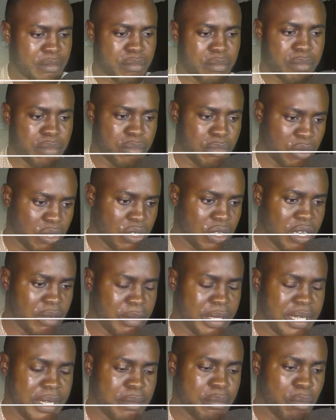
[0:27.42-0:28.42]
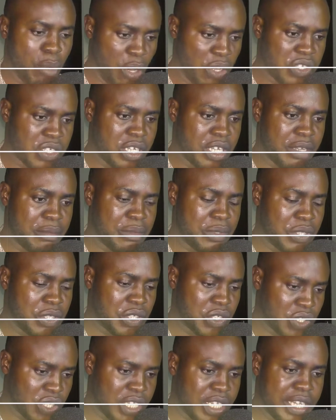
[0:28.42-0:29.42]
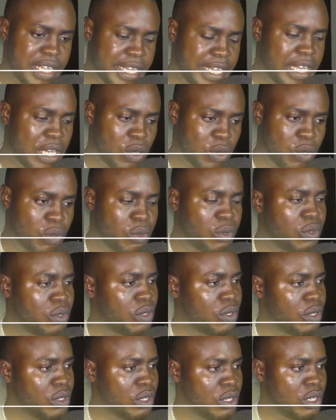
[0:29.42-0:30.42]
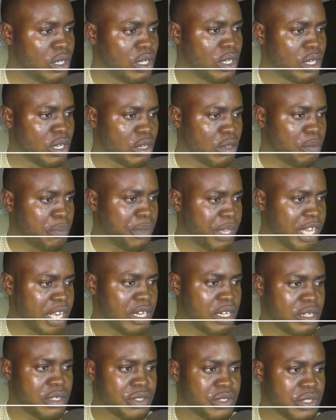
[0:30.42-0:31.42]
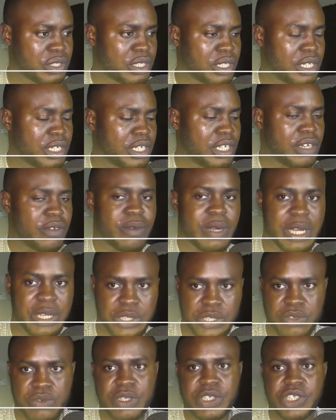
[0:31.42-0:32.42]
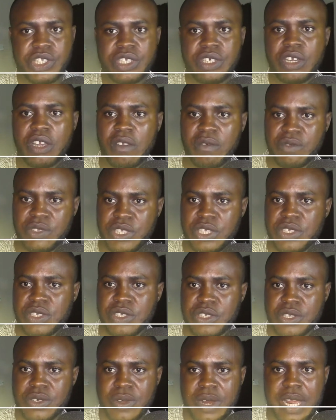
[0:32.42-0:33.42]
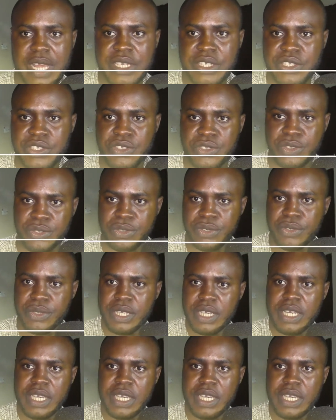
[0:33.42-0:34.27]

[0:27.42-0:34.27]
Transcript: Muslim CEO compares the resurrection of Jesus Christ to